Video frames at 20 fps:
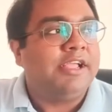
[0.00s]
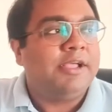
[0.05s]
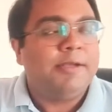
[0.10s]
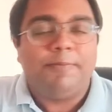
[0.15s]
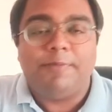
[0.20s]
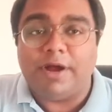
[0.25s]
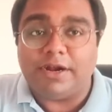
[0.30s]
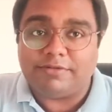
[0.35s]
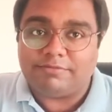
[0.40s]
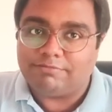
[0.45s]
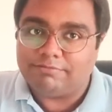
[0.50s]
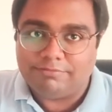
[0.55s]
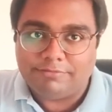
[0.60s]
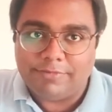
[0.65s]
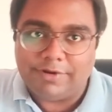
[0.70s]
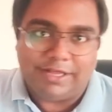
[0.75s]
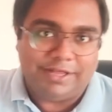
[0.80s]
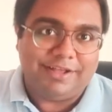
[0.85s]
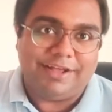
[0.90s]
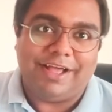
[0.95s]
But
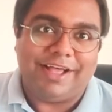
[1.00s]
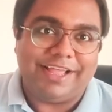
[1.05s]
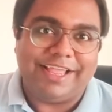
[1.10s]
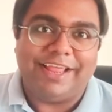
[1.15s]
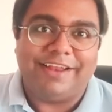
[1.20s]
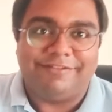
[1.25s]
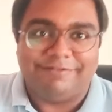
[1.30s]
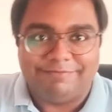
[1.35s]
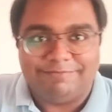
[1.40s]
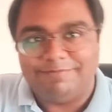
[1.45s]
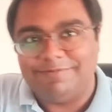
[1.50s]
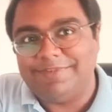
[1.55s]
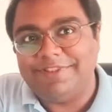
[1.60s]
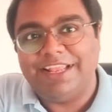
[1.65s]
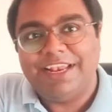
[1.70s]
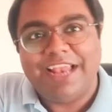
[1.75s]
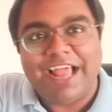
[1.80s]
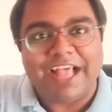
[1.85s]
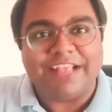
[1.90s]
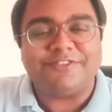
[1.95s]
again, the
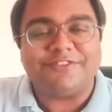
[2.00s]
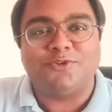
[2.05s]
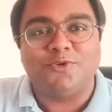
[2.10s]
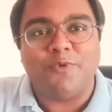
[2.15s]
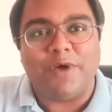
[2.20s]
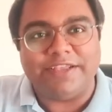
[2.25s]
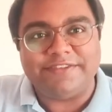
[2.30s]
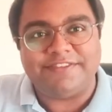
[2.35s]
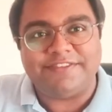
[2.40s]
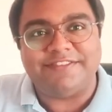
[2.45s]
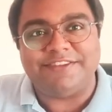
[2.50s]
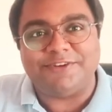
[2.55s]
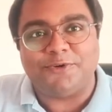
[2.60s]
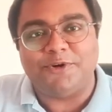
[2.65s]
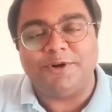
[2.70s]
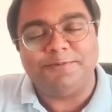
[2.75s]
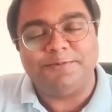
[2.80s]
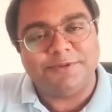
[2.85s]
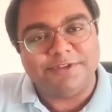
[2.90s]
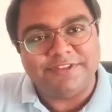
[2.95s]
last 2 ICC
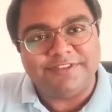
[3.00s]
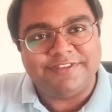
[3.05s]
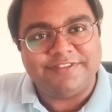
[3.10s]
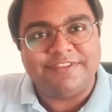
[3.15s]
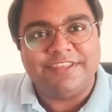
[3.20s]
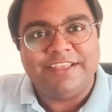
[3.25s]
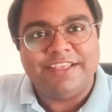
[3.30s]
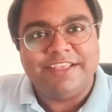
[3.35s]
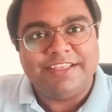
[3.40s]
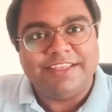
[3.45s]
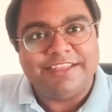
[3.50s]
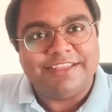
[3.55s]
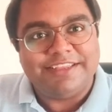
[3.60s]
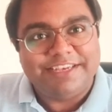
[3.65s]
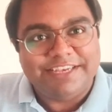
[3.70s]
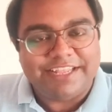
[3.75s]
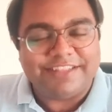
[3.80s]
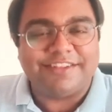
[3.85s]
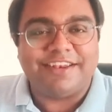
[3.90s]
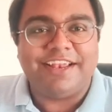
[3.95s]
tournaments,
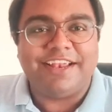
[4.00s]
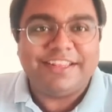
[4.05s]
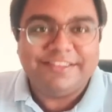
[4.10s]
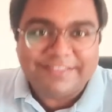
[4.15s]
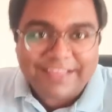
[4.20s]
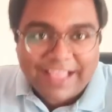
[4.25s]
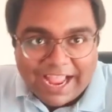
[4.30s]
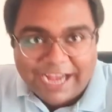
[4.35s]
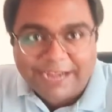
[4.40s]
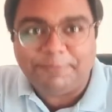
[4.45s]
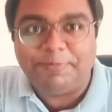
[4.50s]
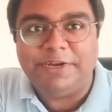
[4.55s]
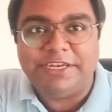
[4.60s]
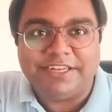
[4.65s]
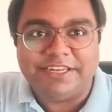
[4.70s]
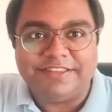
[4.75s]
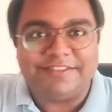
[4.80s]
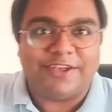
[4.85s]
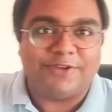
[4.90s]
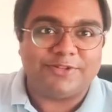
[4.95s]
Netherlands had
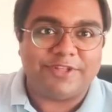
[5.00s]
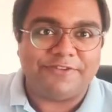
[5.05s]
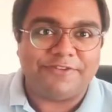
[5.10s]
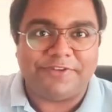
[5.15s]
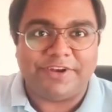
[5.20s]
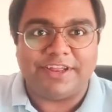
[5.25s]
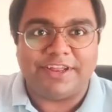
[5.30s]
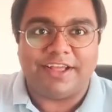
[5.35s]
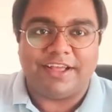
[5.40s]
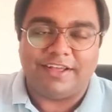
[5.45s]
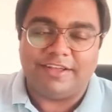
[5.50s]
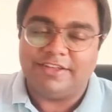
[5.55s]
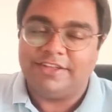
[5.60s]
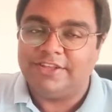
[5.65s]
beaten South Africa.